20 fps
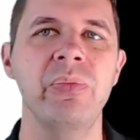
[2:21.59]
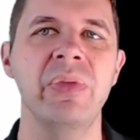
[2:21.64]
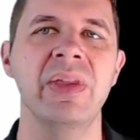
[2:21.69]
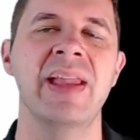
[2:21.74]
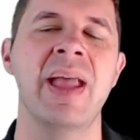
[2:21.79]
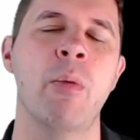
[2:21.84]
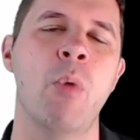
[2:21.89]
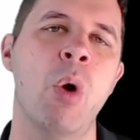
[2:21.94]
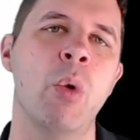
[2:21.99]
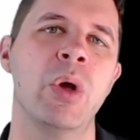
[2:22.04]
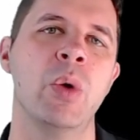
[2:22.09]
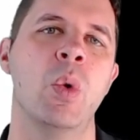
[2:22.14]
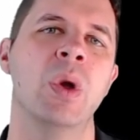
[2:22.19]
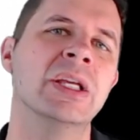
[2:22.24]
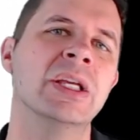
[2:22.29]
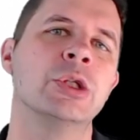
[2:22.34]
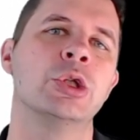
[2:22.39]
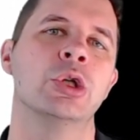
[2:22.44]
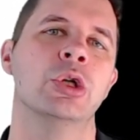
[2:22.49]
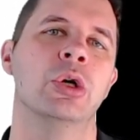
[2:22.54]
Now, what we
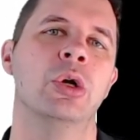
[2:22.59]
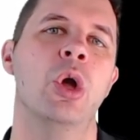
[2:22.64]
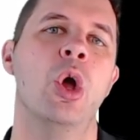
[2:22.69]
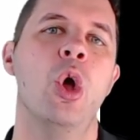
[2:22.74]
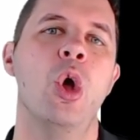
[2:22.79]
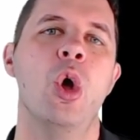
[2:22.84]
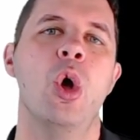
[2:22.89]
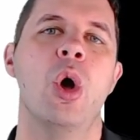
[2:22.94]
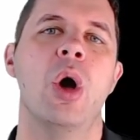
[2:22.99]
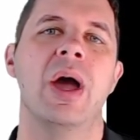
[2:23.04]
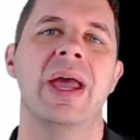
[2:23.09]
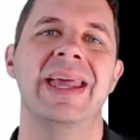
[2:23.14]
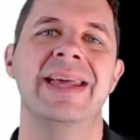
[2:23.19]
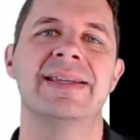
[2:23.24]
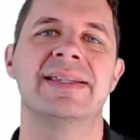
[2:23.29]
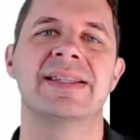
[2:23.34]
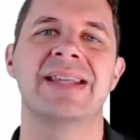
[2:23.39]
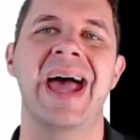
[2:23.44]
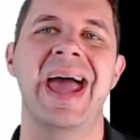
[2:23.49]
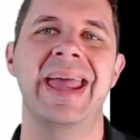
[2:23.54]
want to do
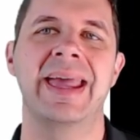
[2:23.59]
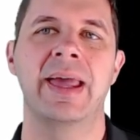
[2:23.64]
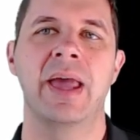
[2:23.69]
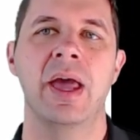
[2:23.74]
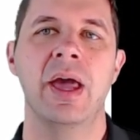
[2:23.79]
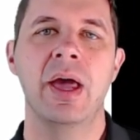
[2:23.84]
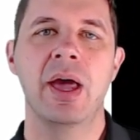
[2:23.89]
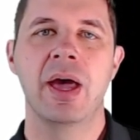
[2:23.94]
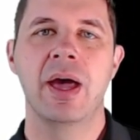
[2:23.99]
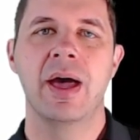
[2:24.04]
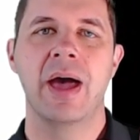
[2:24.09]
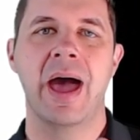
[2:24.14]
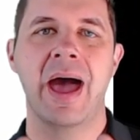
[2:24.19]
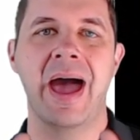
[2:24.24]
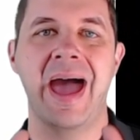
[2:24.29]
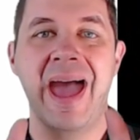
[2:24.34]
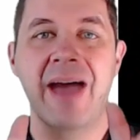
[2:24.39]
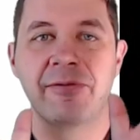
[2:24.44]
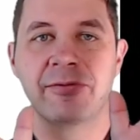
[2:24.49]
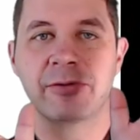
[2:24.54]
is
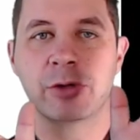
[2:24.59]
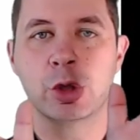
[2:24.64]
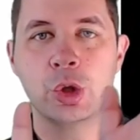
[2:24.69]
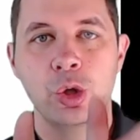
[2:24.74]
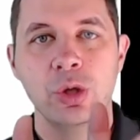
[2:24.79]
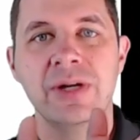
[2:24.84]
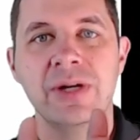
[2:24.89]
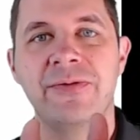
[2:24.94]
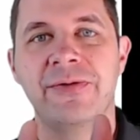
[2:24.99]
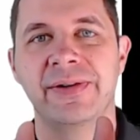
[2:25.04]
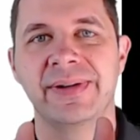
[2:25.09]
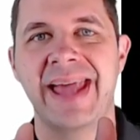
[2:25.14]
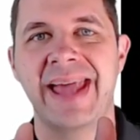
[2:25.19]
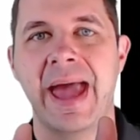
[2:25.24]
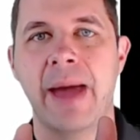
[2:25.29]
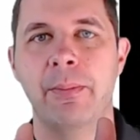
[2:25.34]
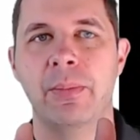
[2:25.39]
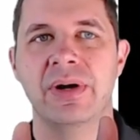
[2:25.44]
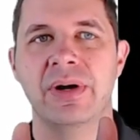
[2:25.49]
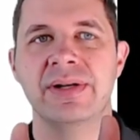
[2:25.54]
have two different
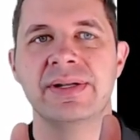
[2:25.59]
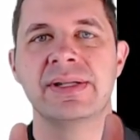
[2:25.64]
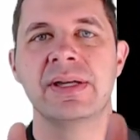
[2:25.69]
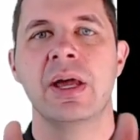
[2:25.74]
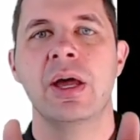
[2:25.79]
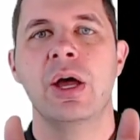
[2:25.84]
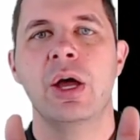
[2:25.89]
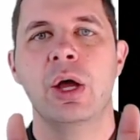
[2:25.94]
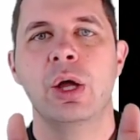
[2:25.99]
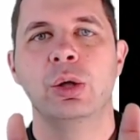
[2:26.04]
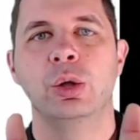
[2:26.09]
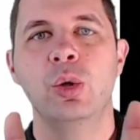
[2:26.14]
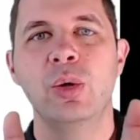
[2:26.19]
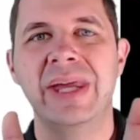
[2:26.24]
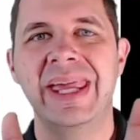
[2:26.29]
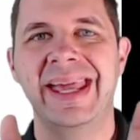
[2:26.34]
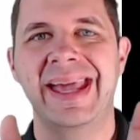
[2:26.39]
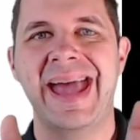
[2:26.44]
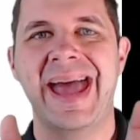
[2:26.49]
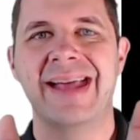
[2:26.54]
cameras
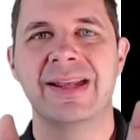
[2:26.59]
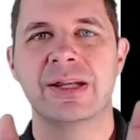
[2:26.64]
looking